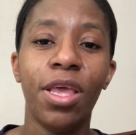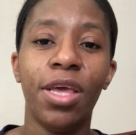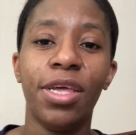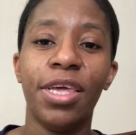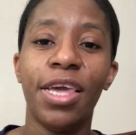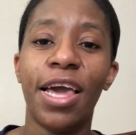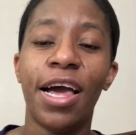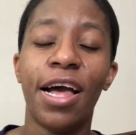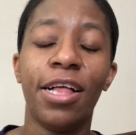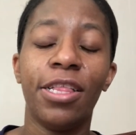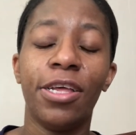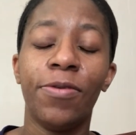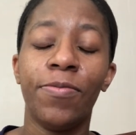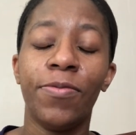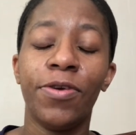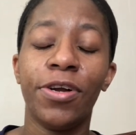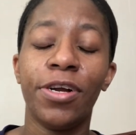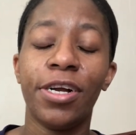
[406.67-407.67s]
Yeah,
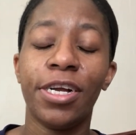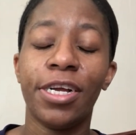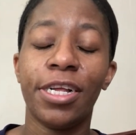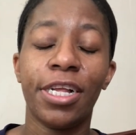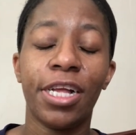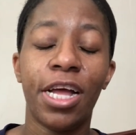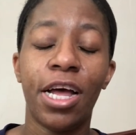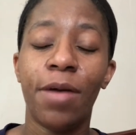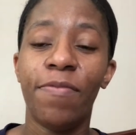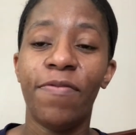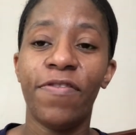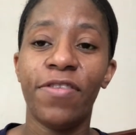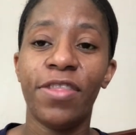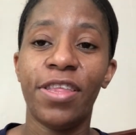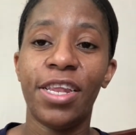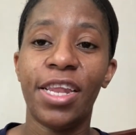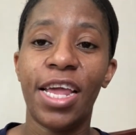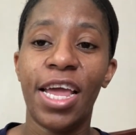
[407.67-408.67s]
then we're up for
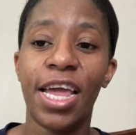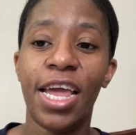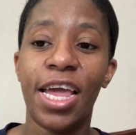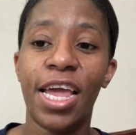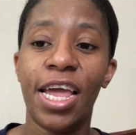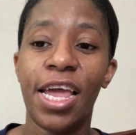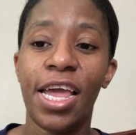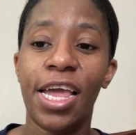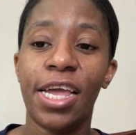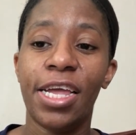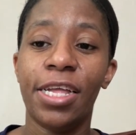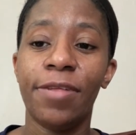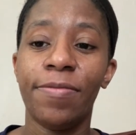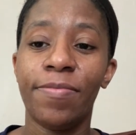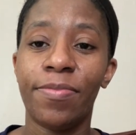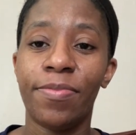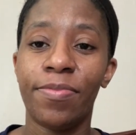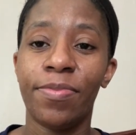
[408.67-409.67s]
the day.
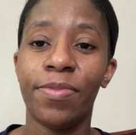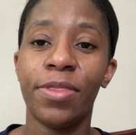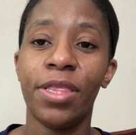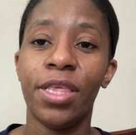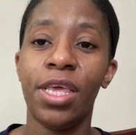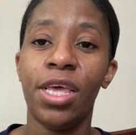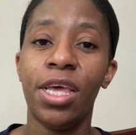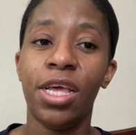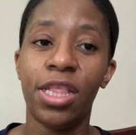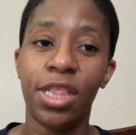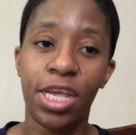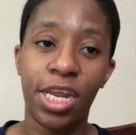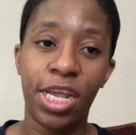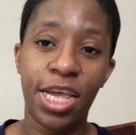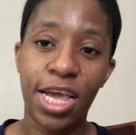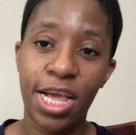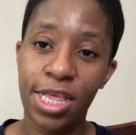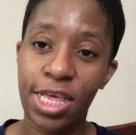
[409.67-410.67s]
Then
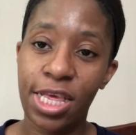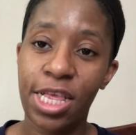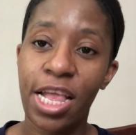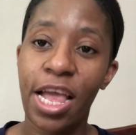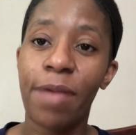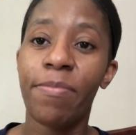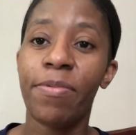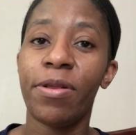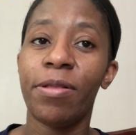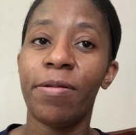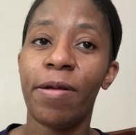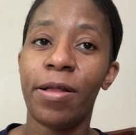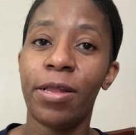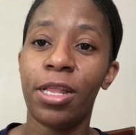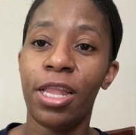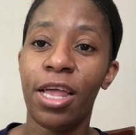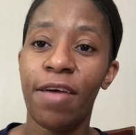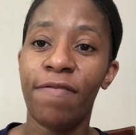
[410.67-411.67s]
he has his nap at around
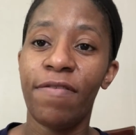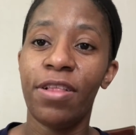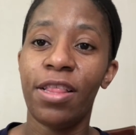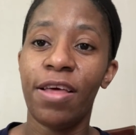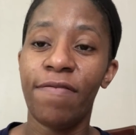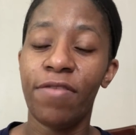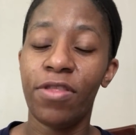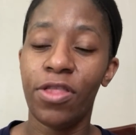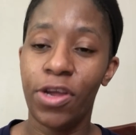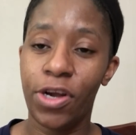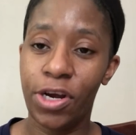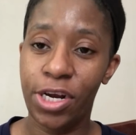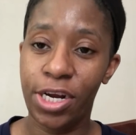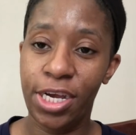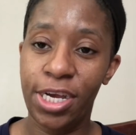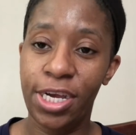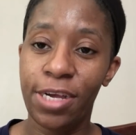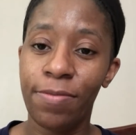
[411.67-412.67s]

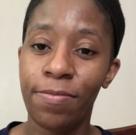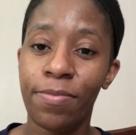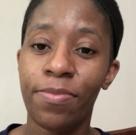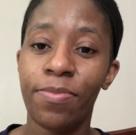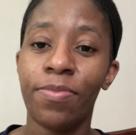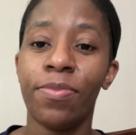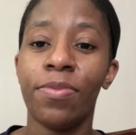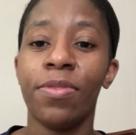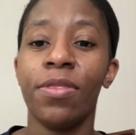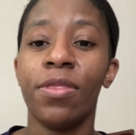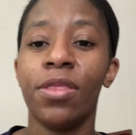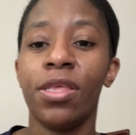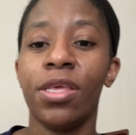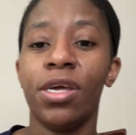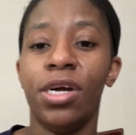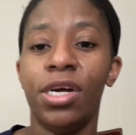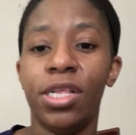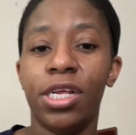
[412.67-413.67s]
11:30.
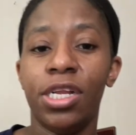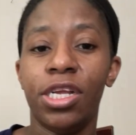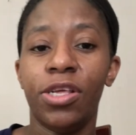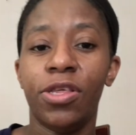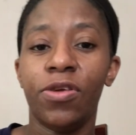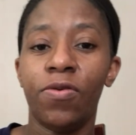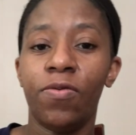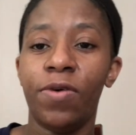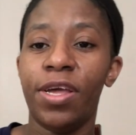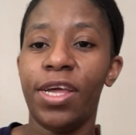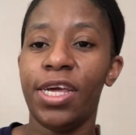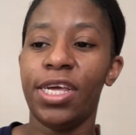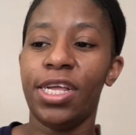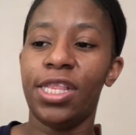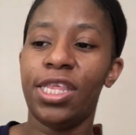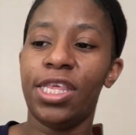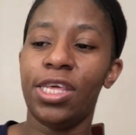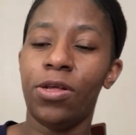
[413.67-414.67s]
And then he's awake
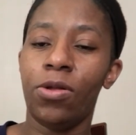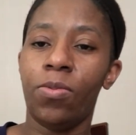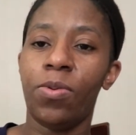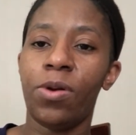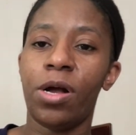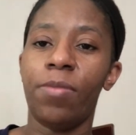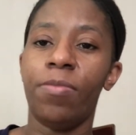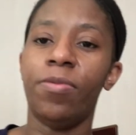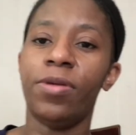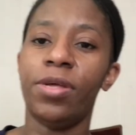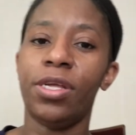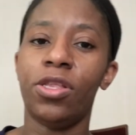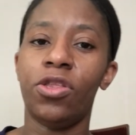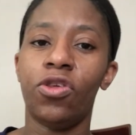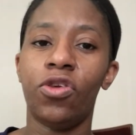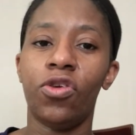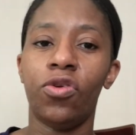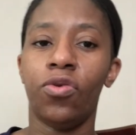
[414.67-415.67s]
until probably
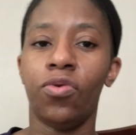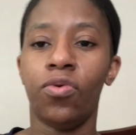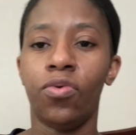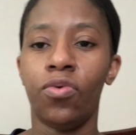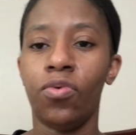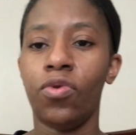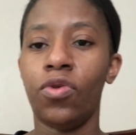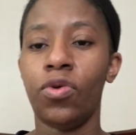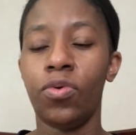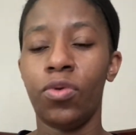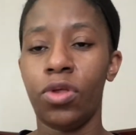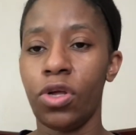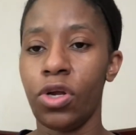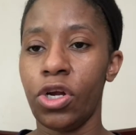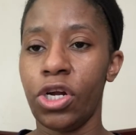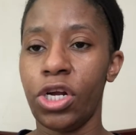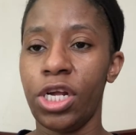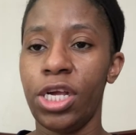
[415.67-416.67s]

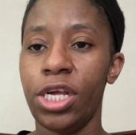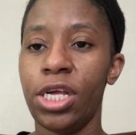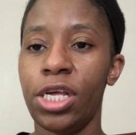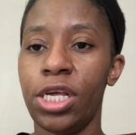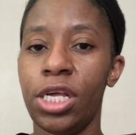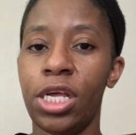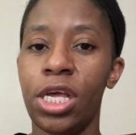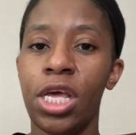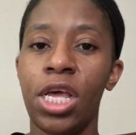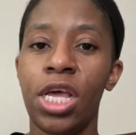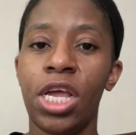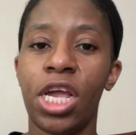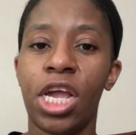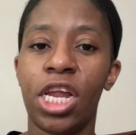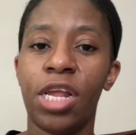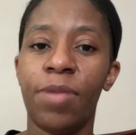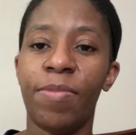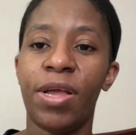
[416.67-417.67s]
2:30.
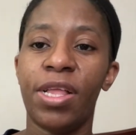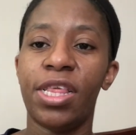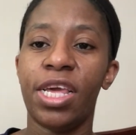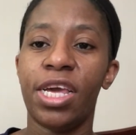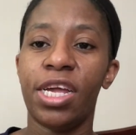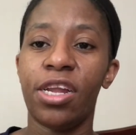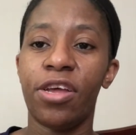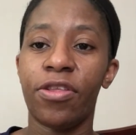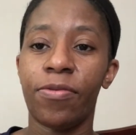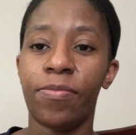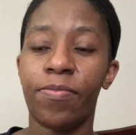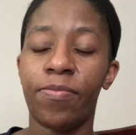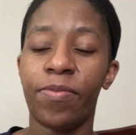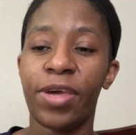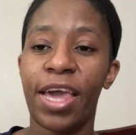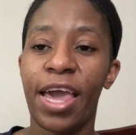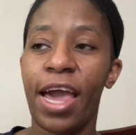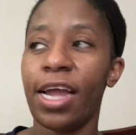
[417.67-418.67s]
And he might take another
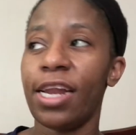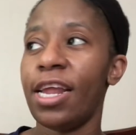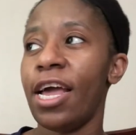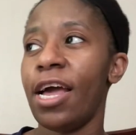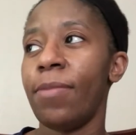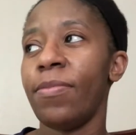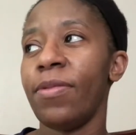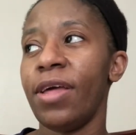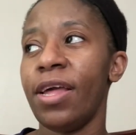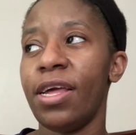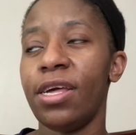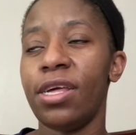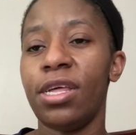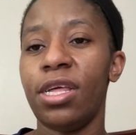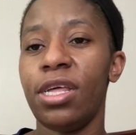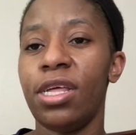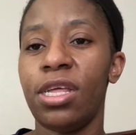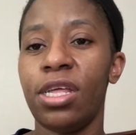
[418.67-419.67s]
cat nap. Like,
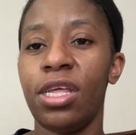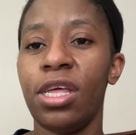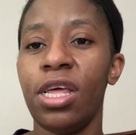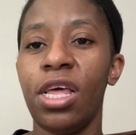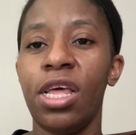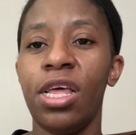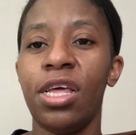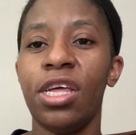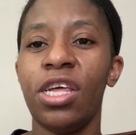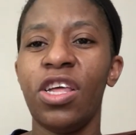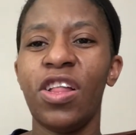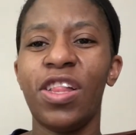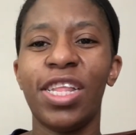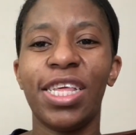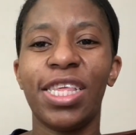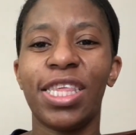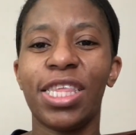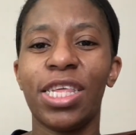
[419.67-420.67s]
he
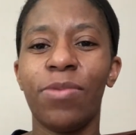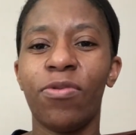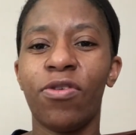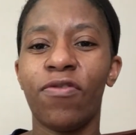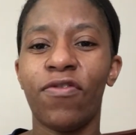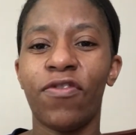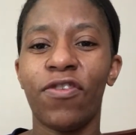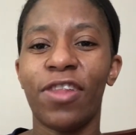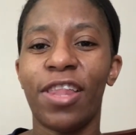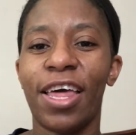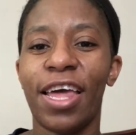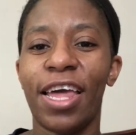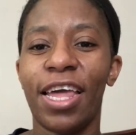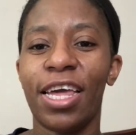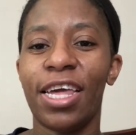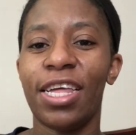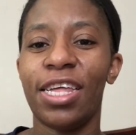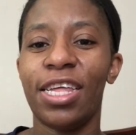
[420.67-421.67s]
only sleeps for like